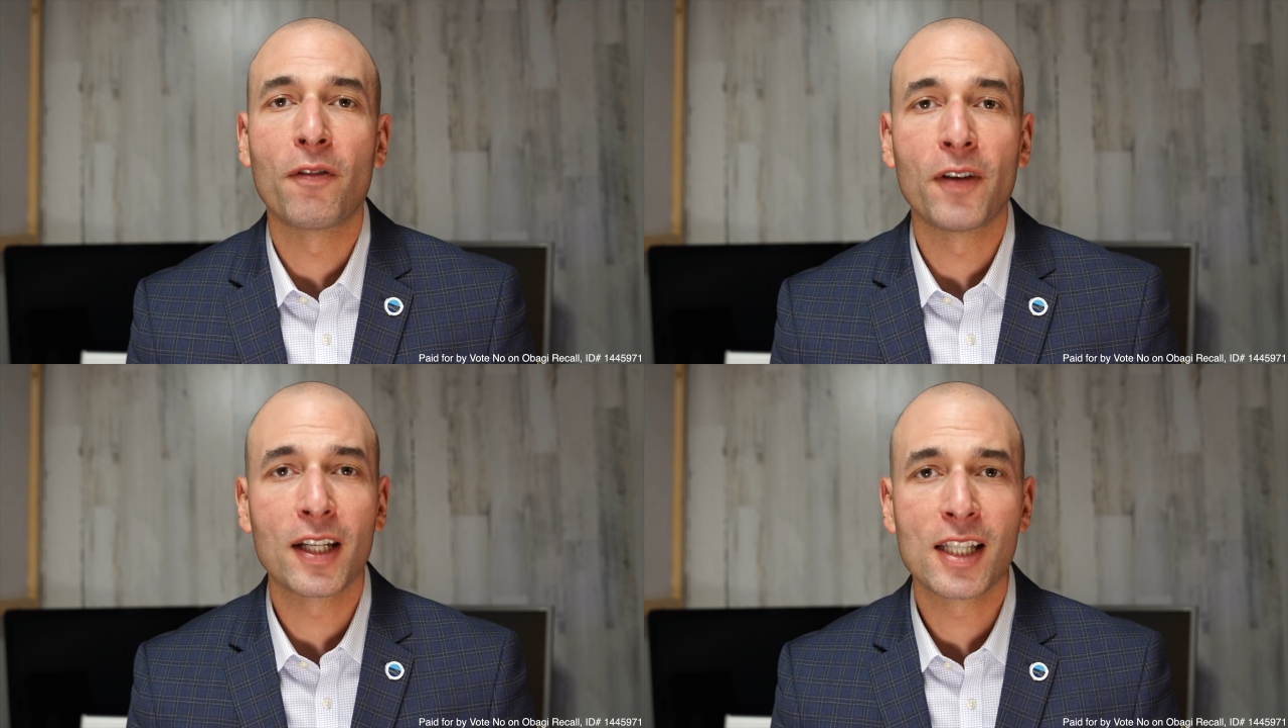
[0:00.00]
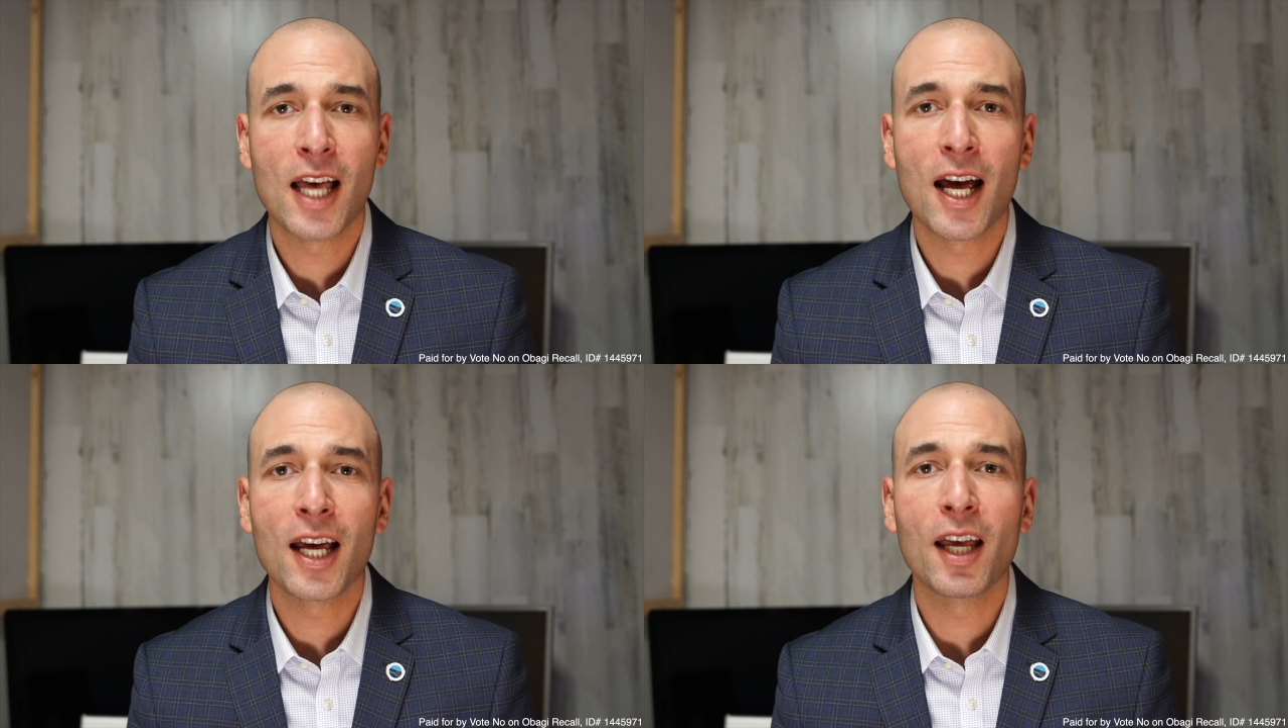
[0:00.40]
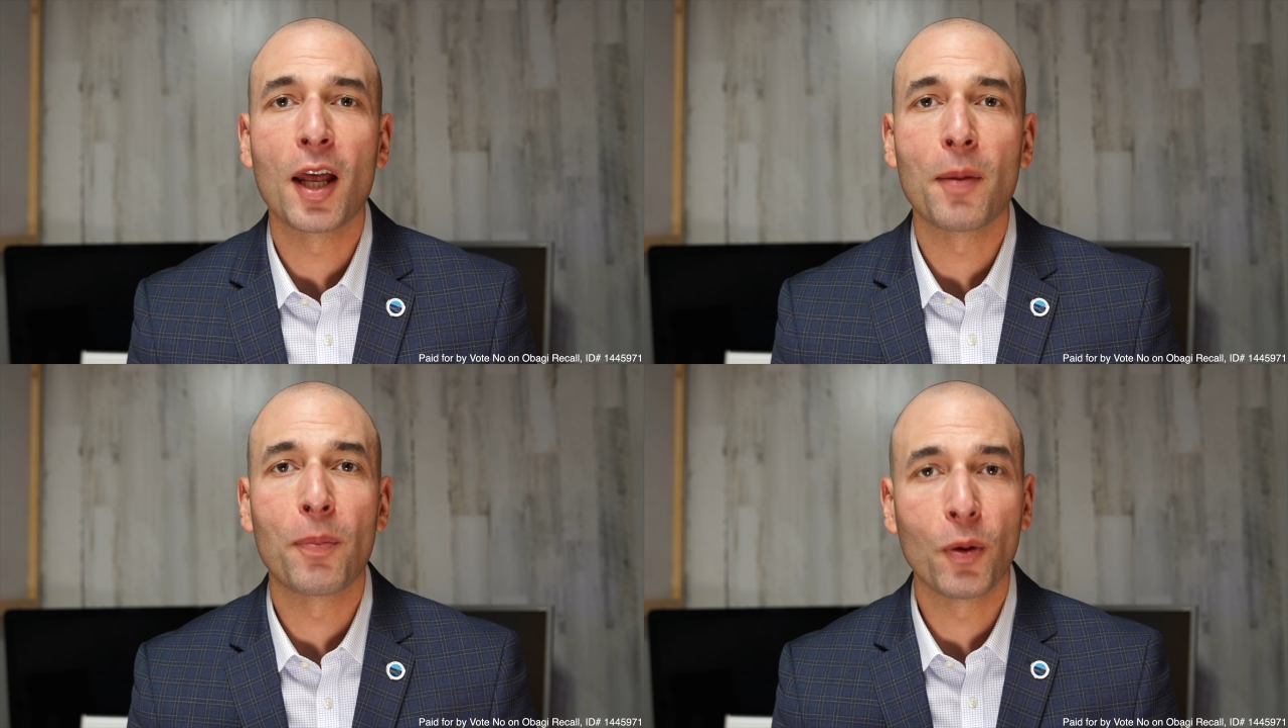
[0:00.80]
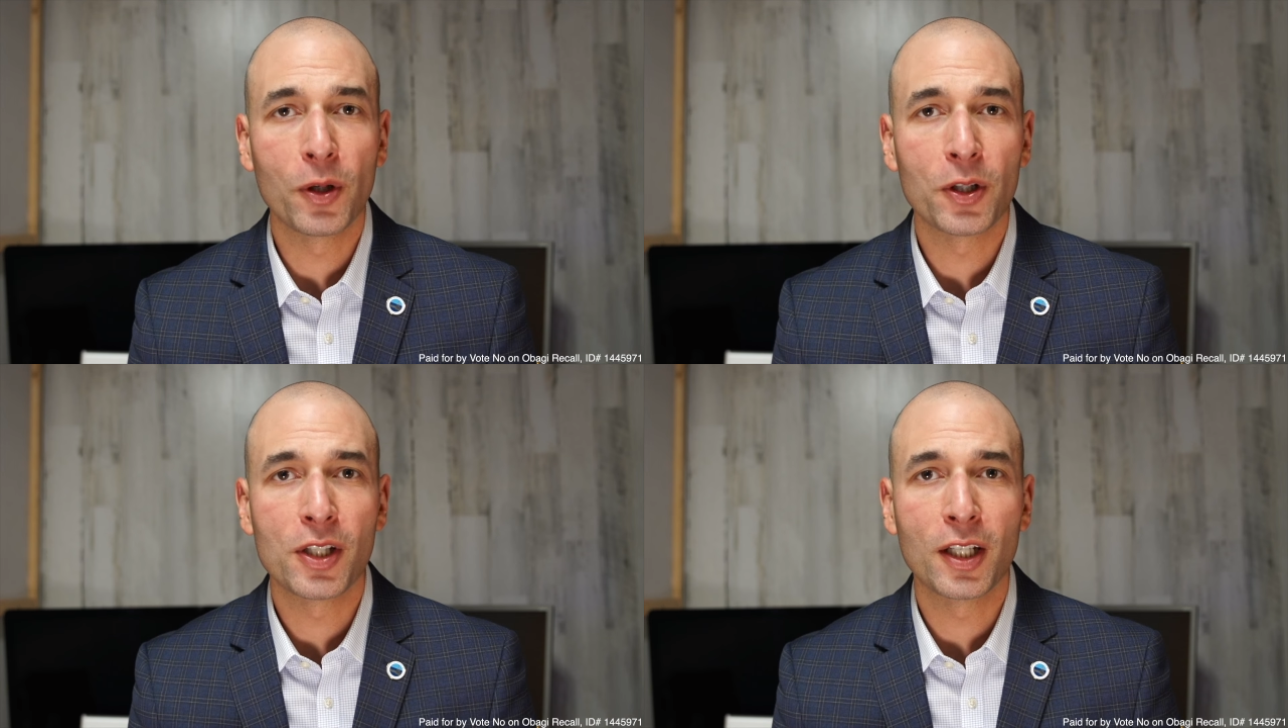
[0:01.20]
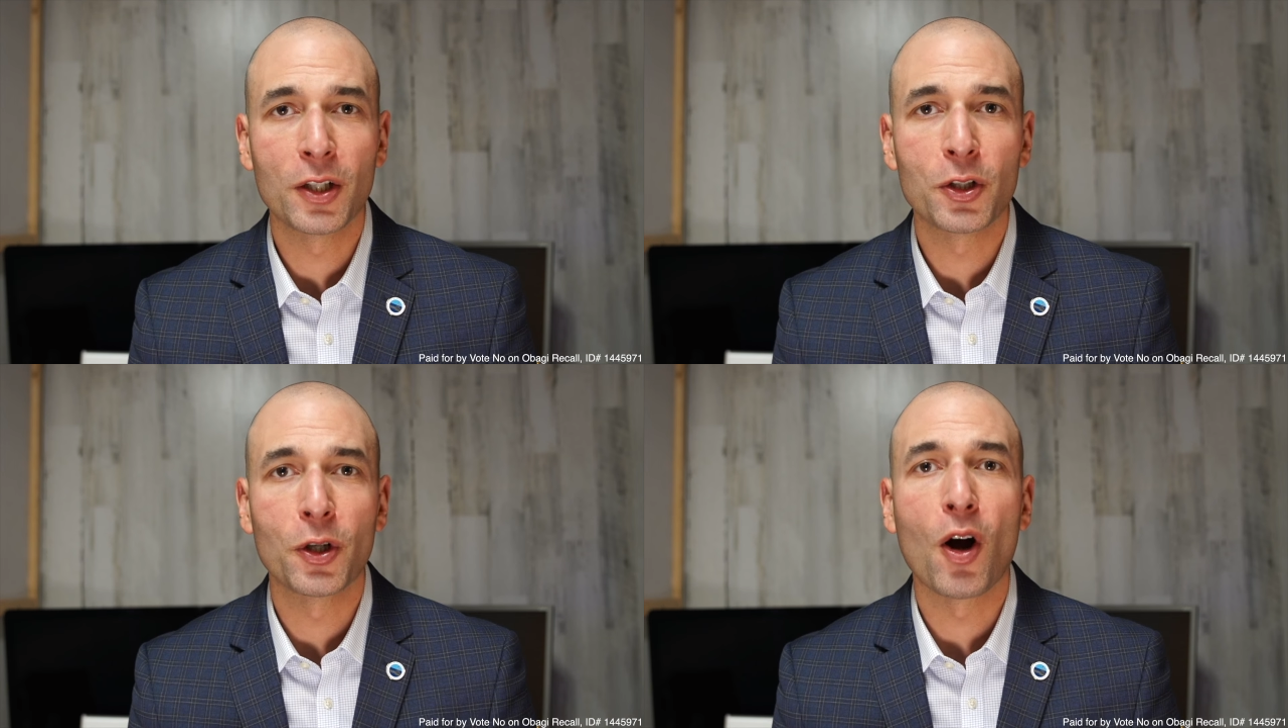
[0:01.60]
fix that and pull your
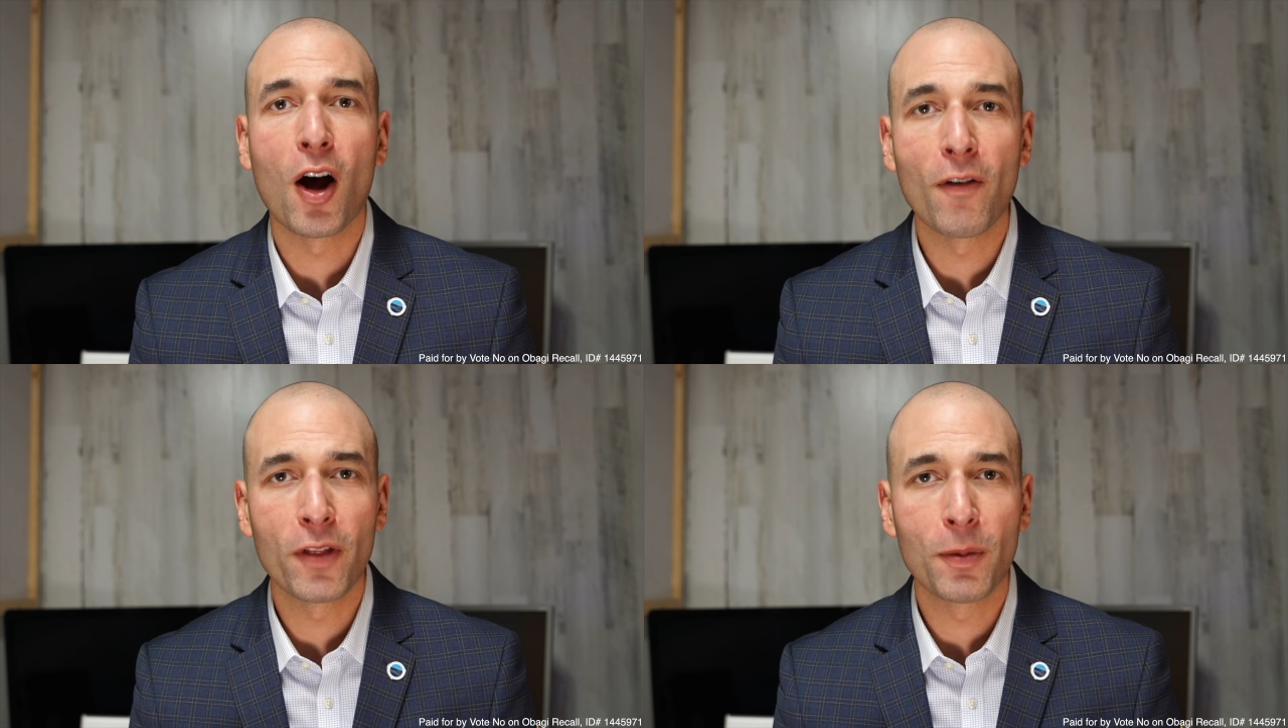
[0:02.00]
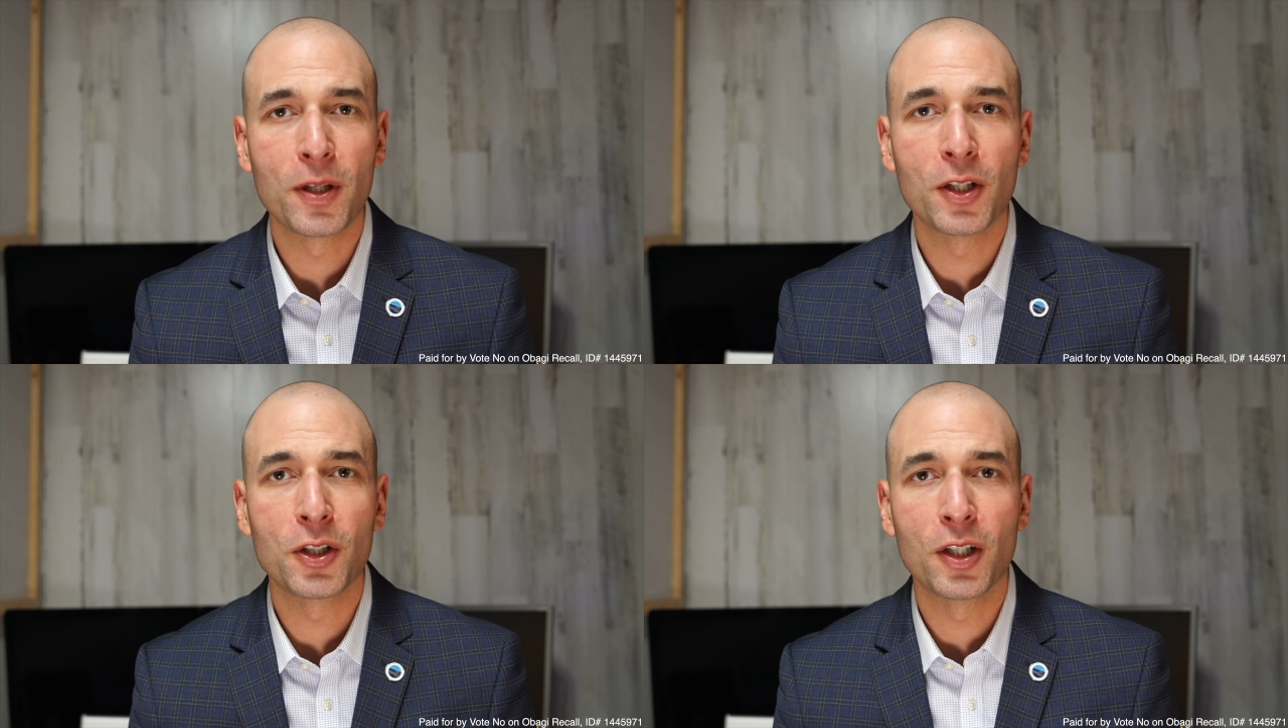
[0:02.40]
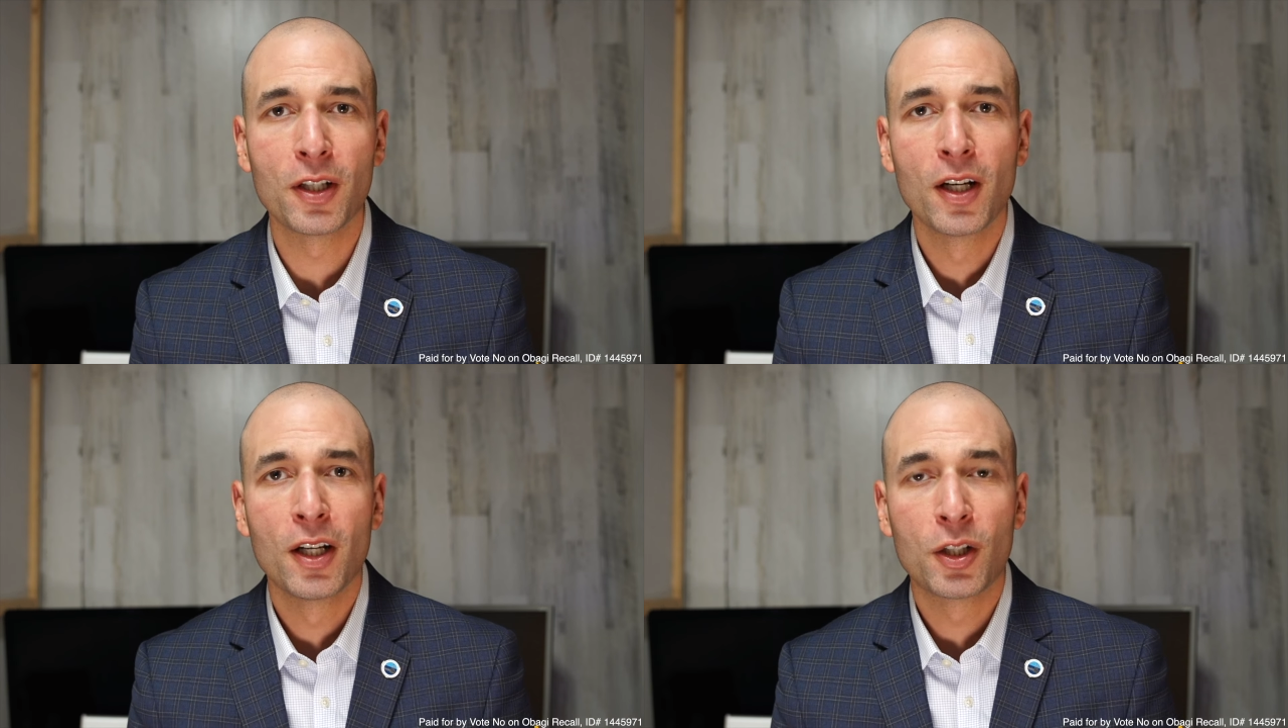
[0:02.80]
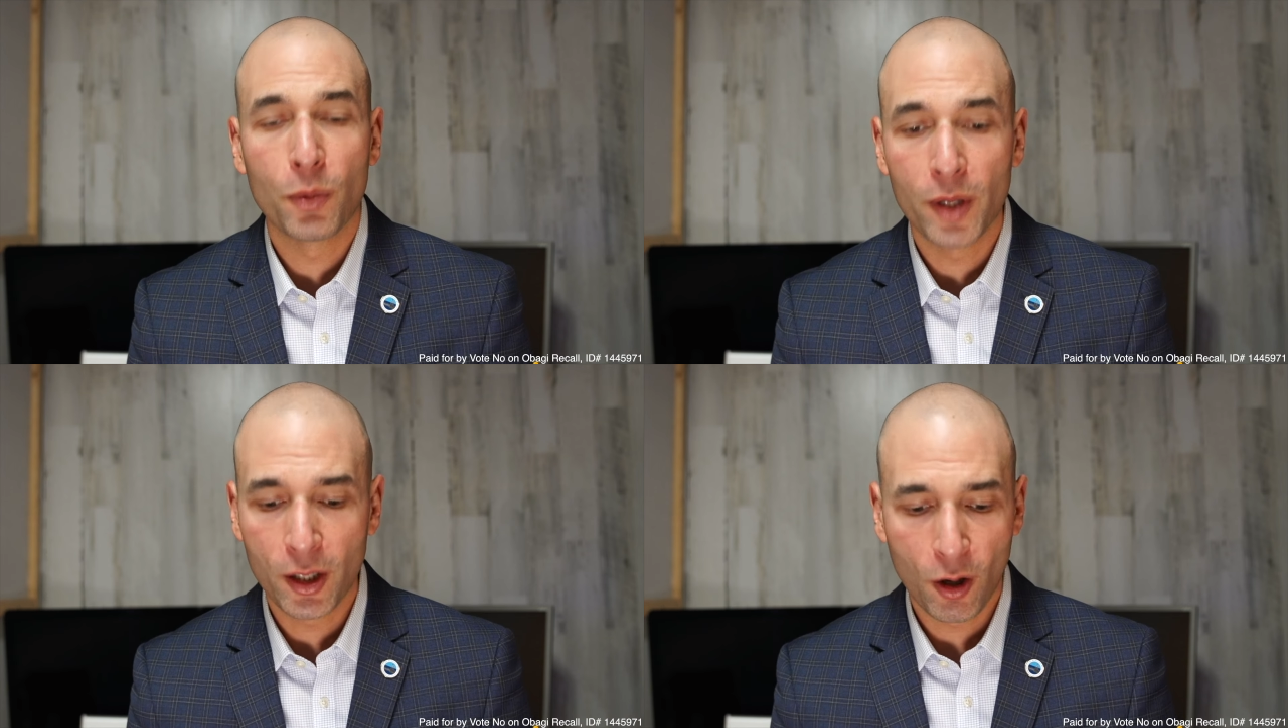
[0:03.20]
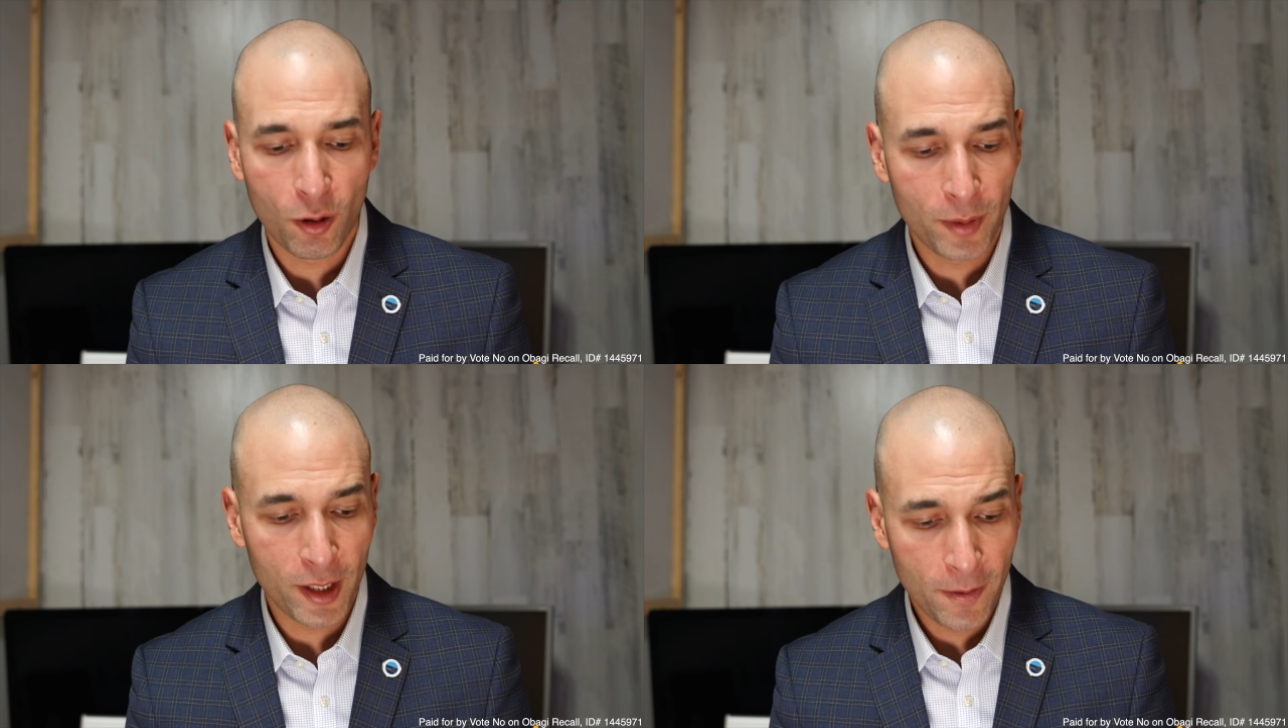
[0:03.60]
signature off of the petition to recall
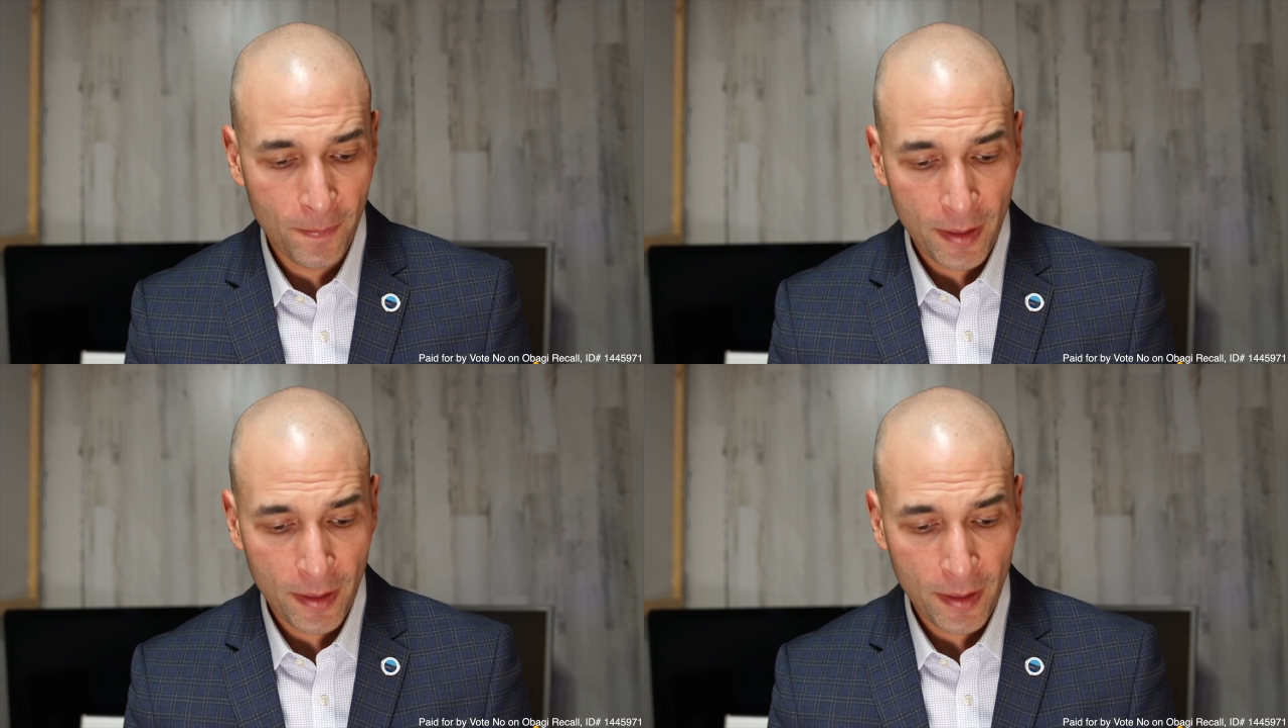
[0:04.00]
me